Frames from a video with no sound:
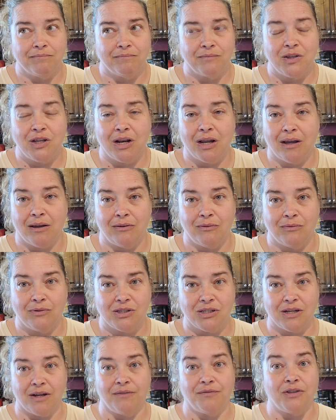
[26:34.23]
you know,
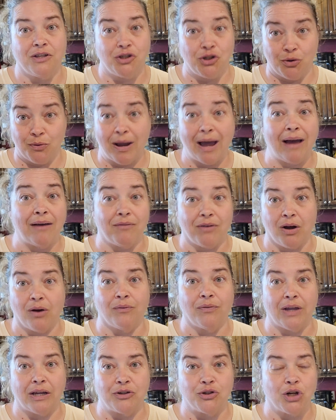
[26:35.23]
stuff that you have
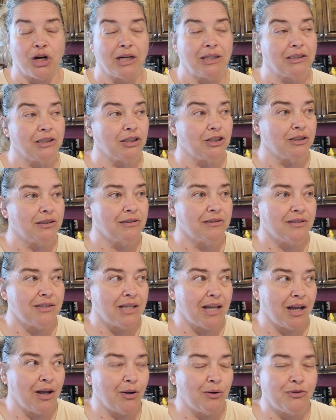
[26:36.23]
on that trailer.
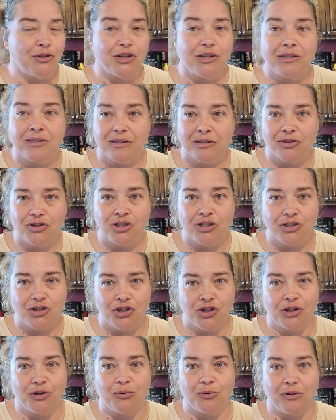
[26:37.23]
So just
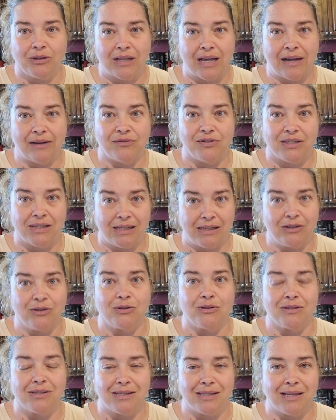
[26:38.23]
general life
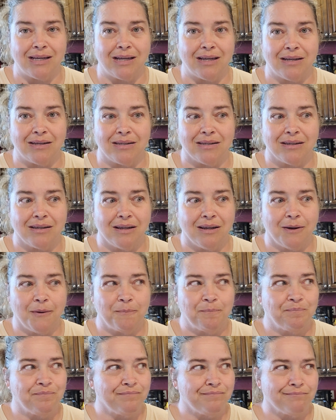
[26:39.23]
skills that
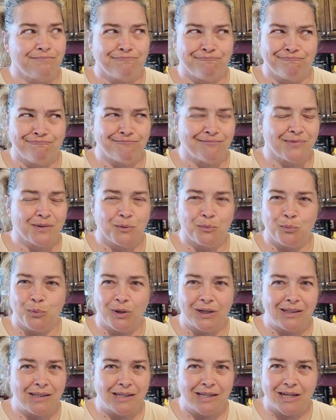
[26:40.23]

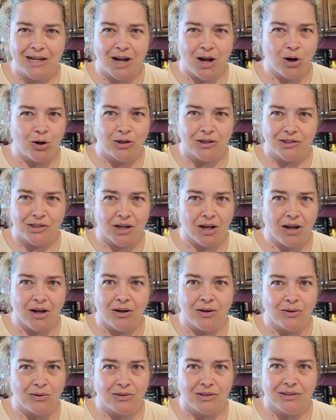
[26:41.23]
really aren't
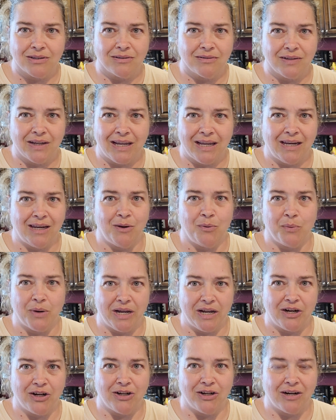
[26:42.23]
taught
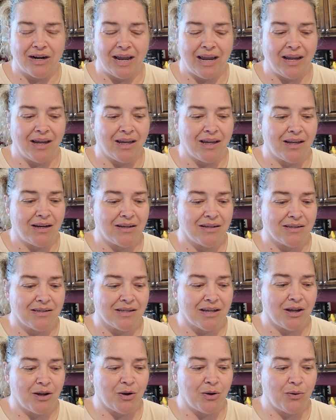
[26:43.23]
anywhere. And
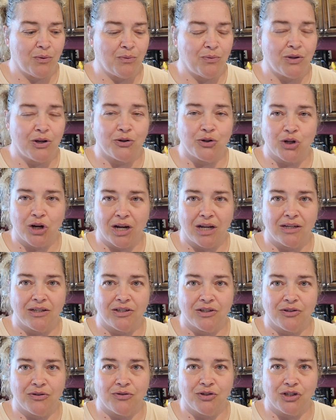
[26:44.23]
so they're trying
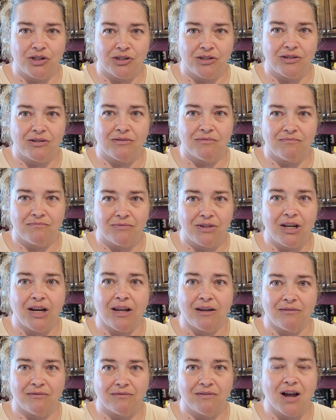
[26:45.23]
to just, you
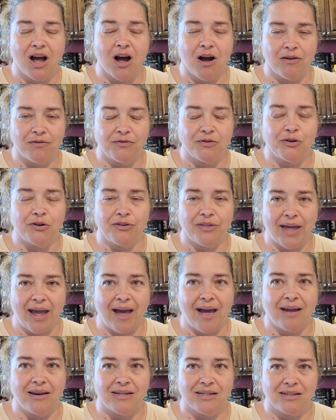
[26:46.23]
know, offer
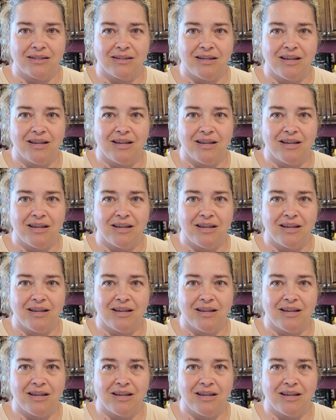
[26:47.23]
that